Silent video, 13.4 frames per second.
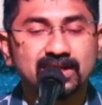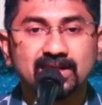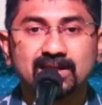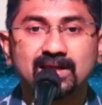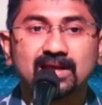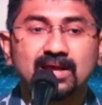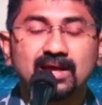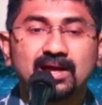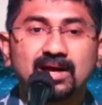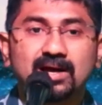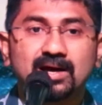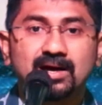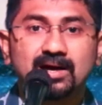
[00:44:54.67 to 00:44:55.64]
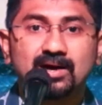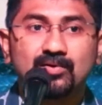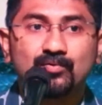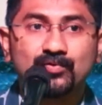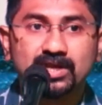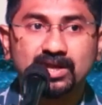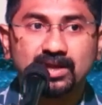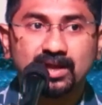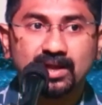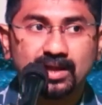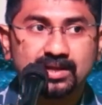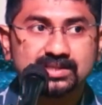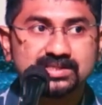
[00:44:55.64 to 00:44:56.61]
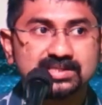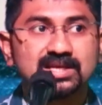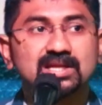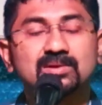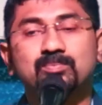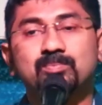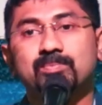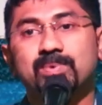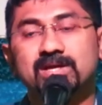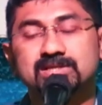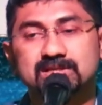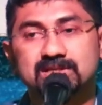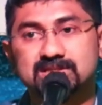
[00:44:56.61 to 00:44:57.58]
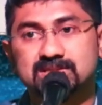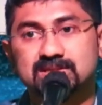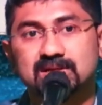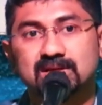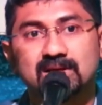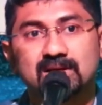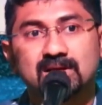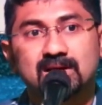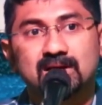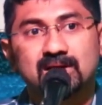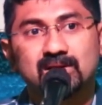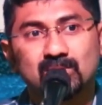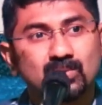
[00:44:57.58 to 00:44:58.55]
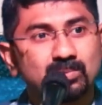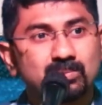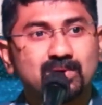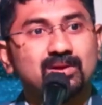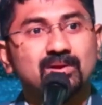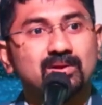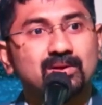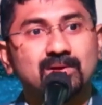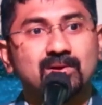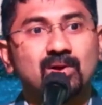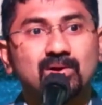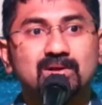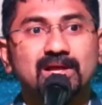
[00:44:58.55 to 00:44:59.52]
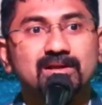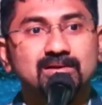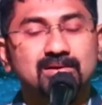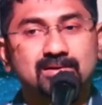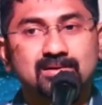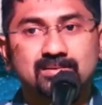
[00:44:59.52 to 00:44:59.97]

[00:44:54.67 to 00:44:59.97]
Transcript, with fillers: There we seen patients, you know, not like